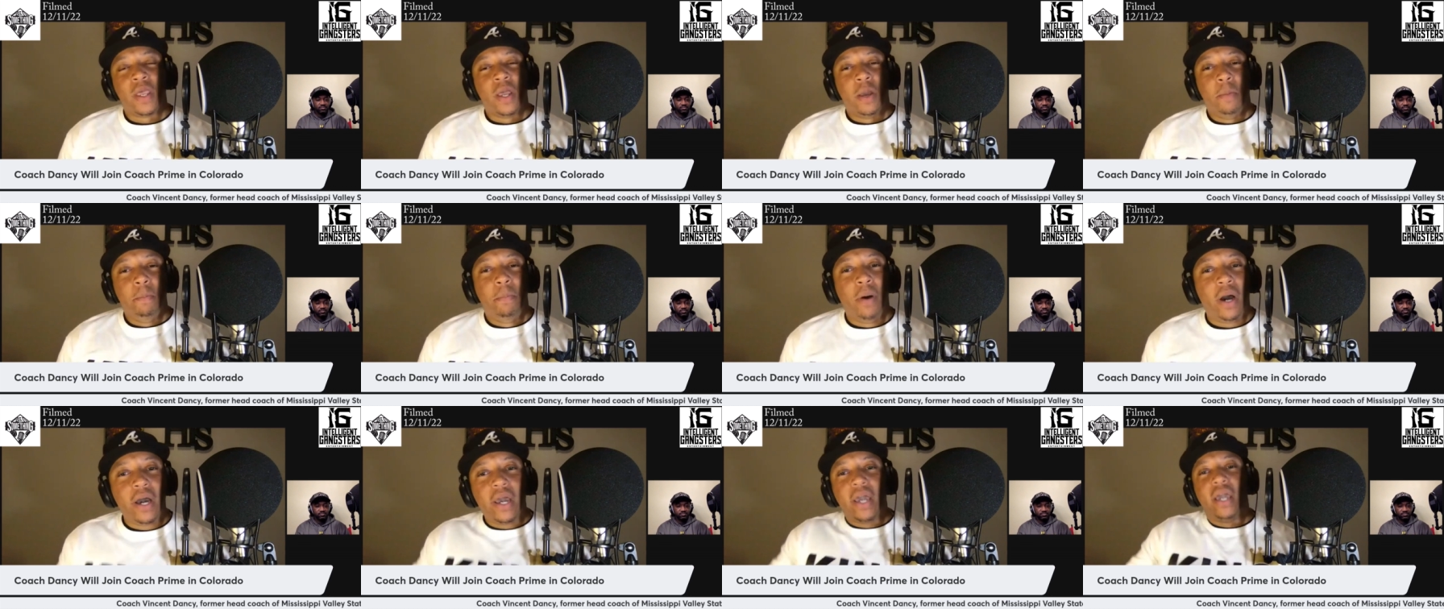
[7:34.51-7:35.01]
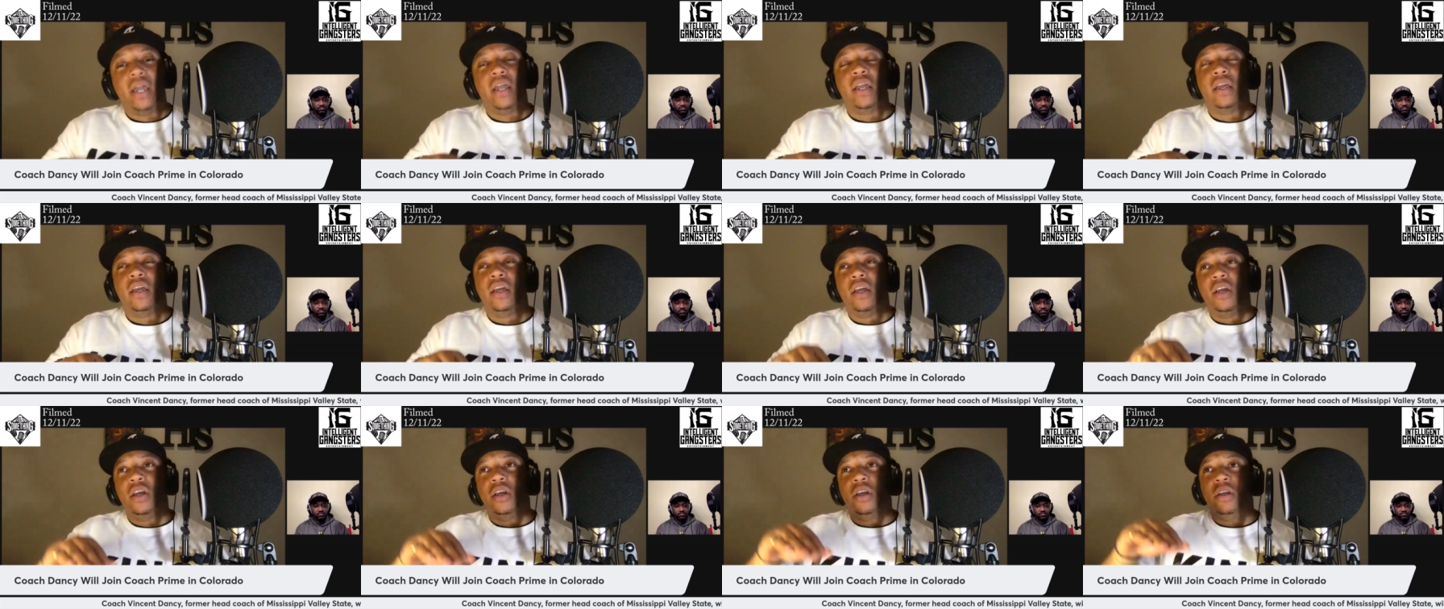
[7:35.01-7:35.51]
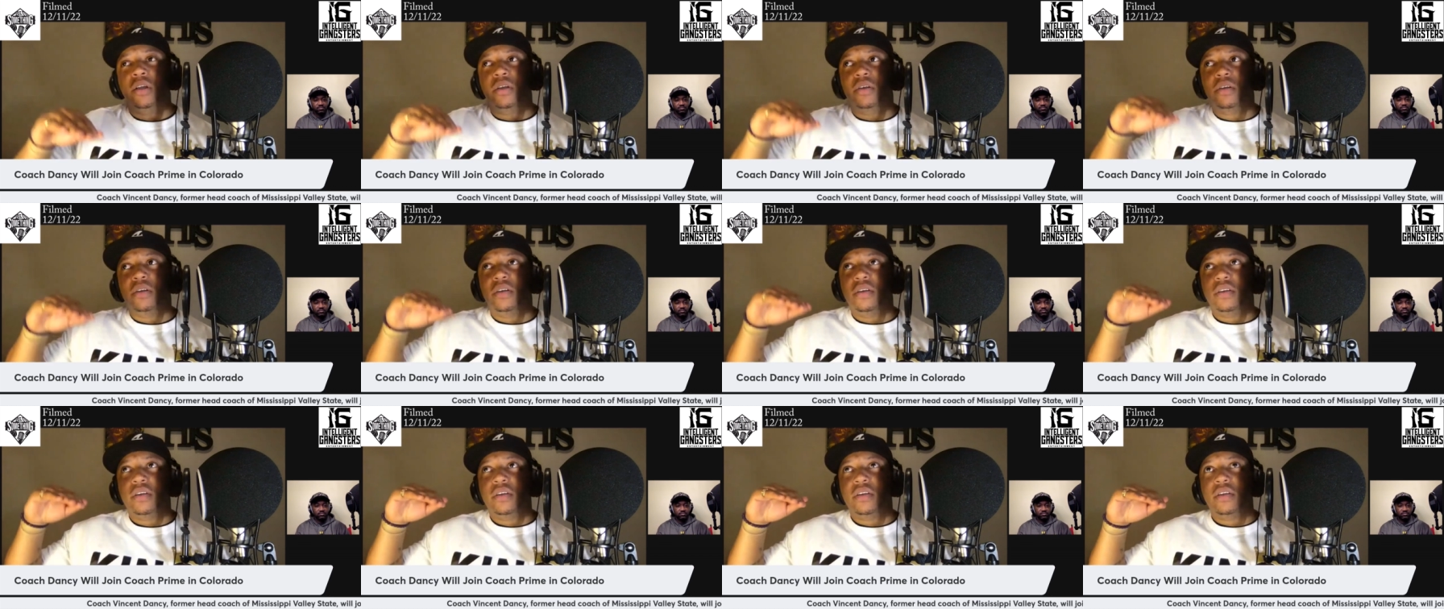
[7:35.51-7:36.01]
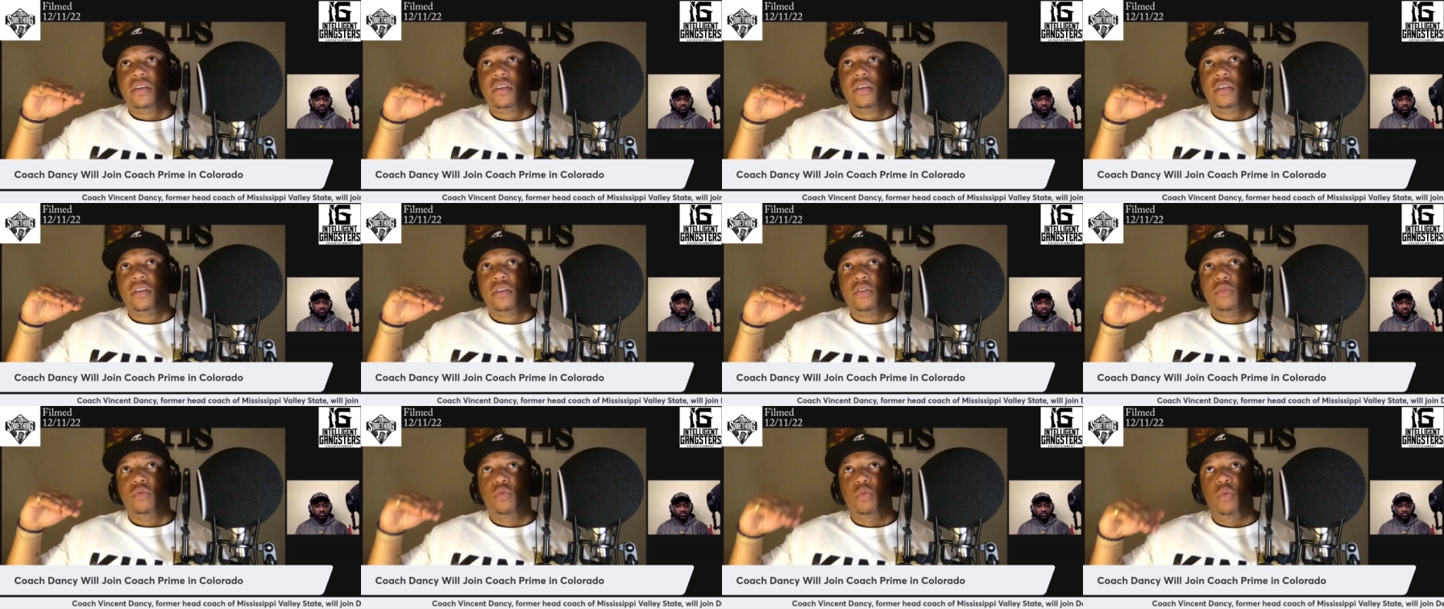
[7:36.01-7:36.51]
But
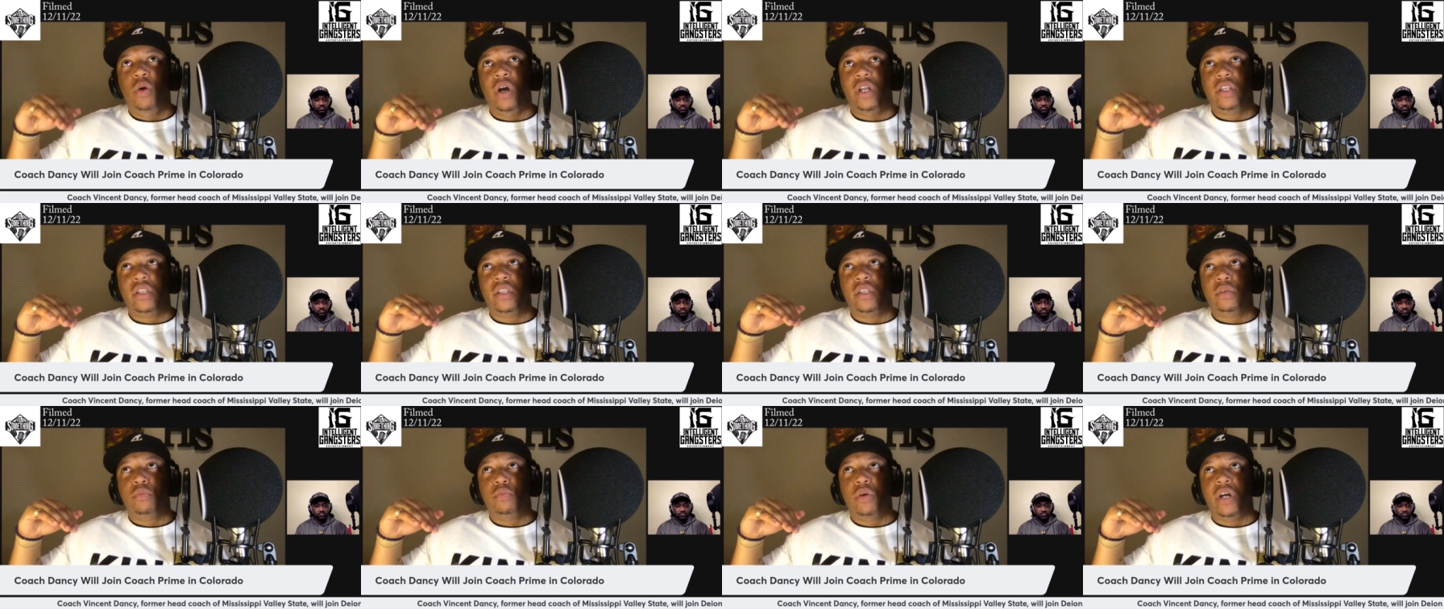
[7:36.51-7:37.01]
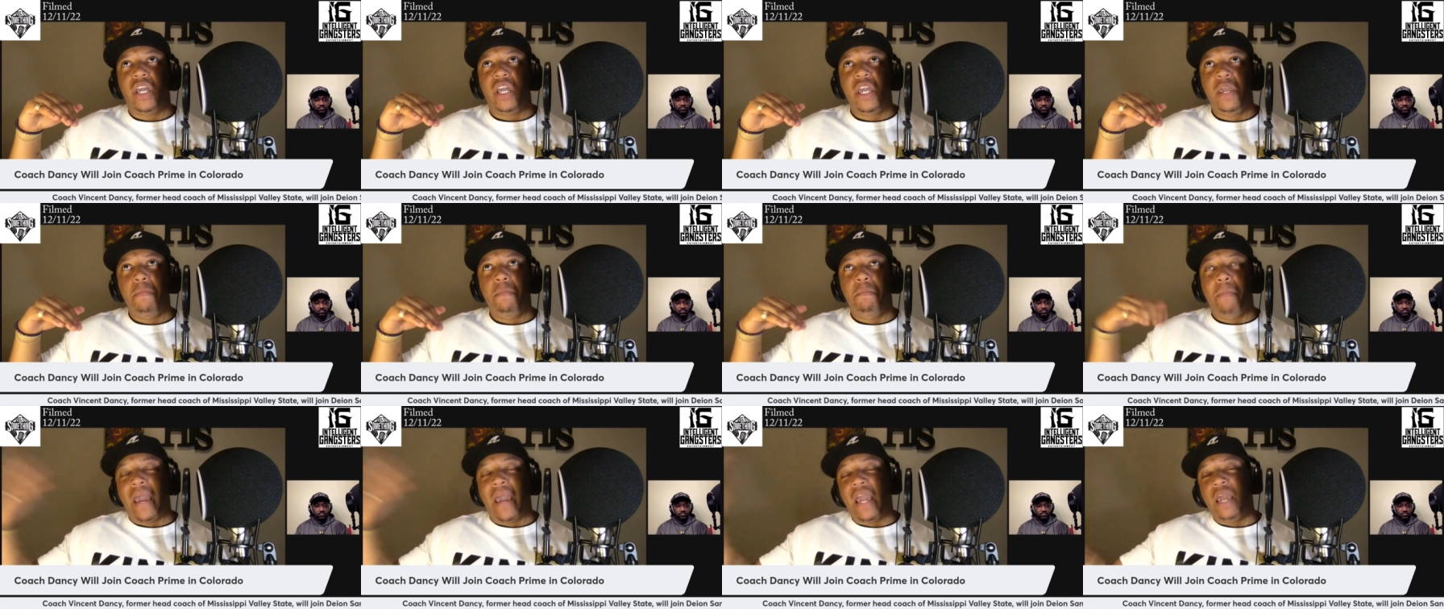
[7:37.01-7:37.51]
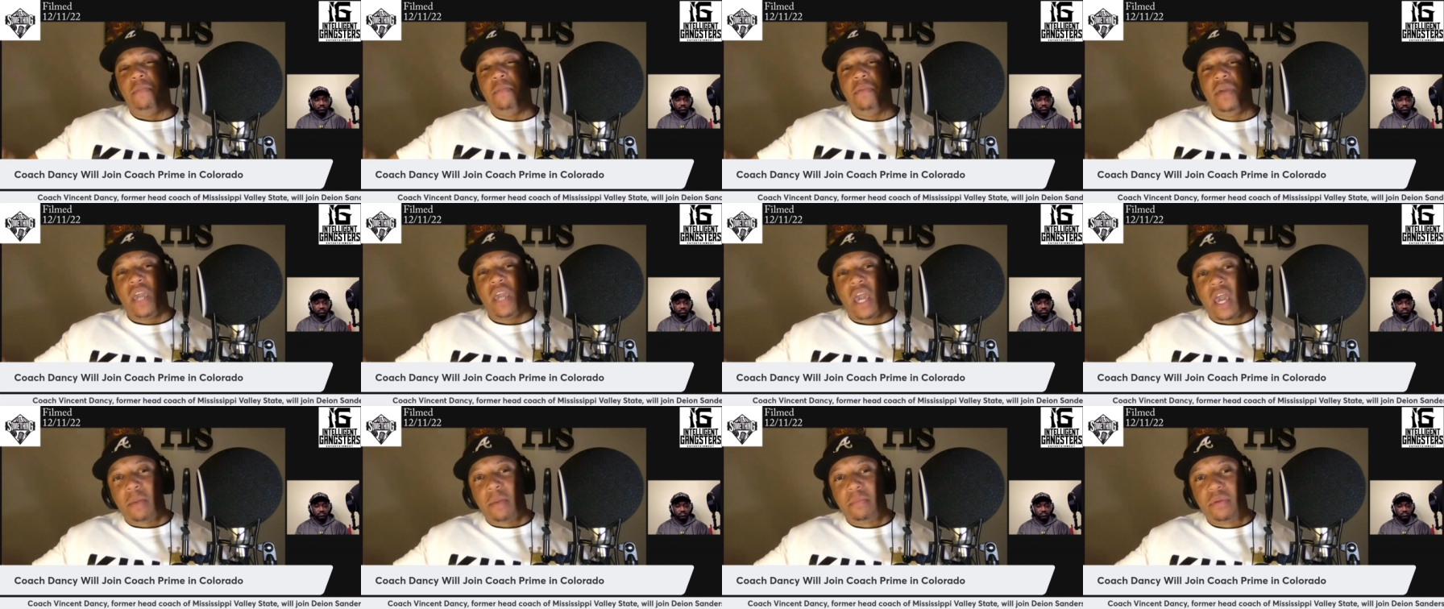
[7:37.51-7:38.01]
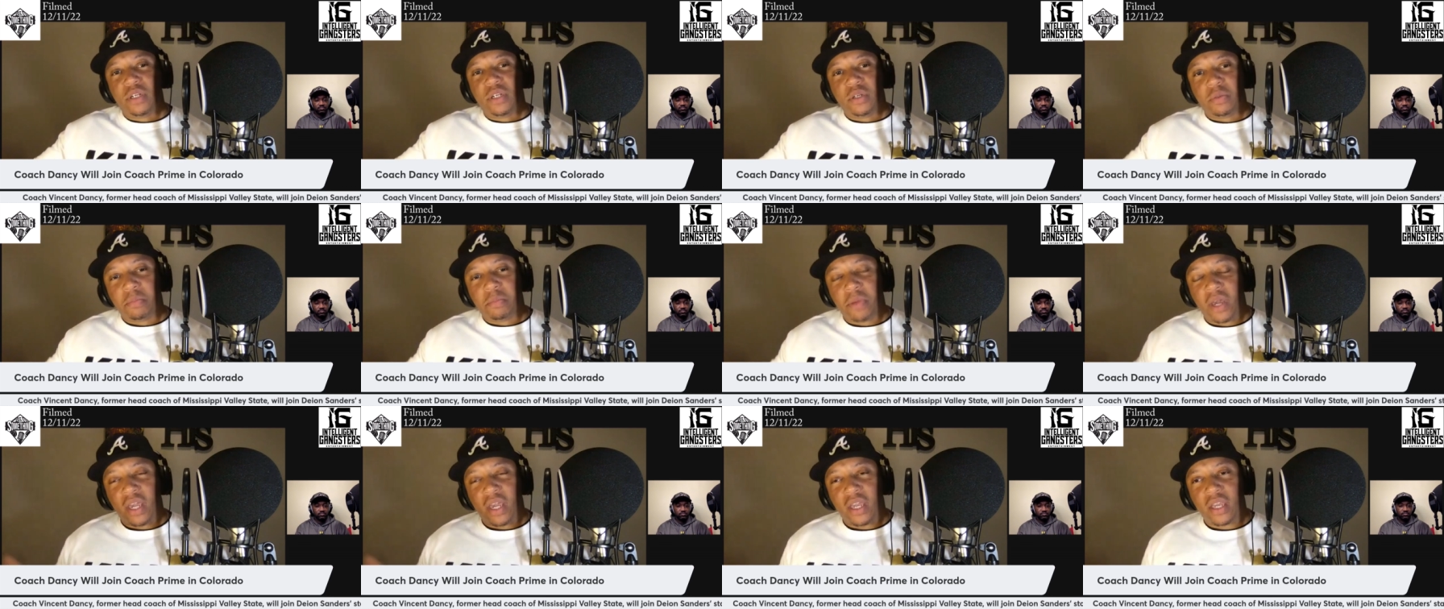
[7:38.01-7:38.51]
what what he may be able to
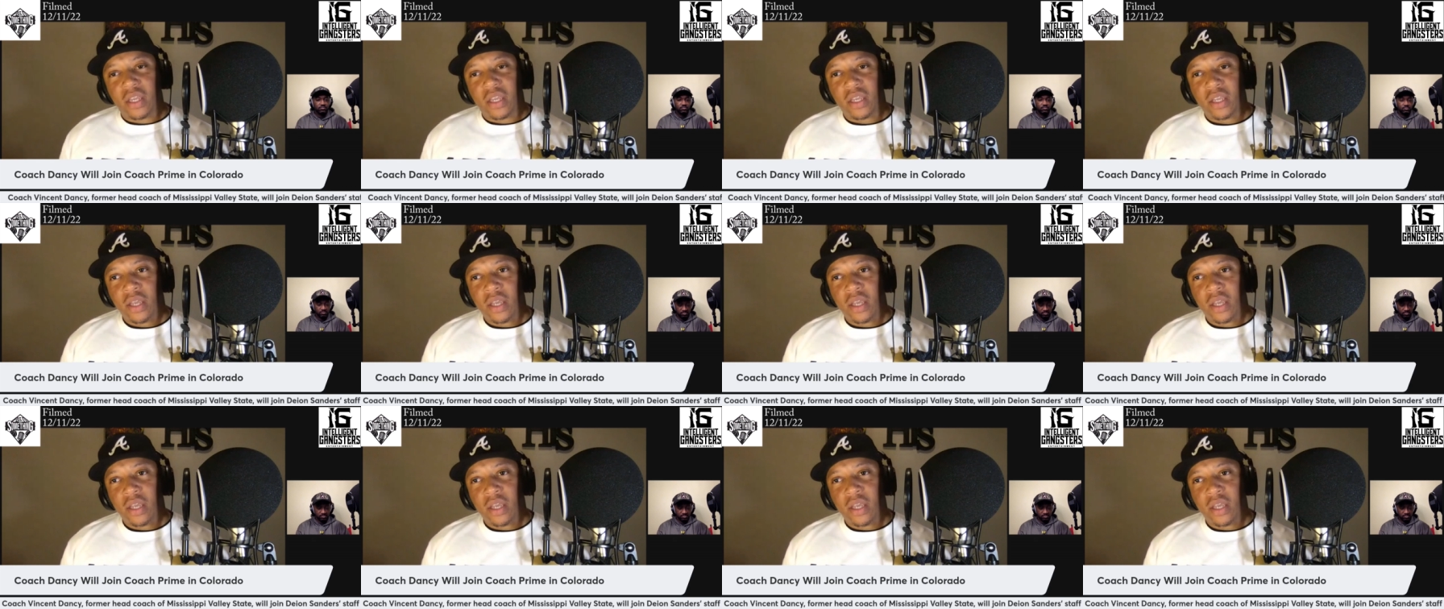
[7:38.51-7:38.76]
make